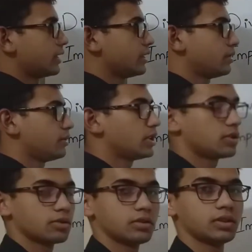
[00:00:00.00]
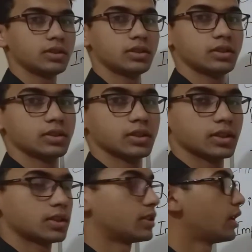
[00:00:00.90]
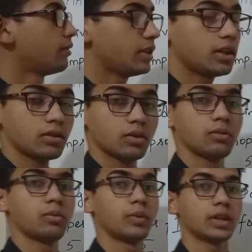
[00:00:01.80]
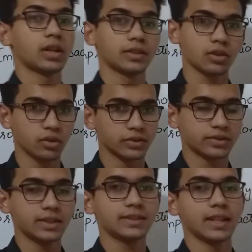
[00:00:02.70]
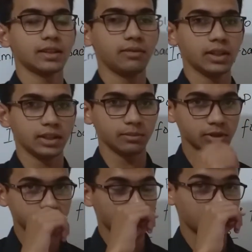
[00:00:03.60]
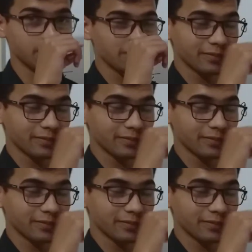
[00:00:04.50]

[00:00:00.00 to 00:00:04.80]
this, we should aware of what are the constants and the variables are.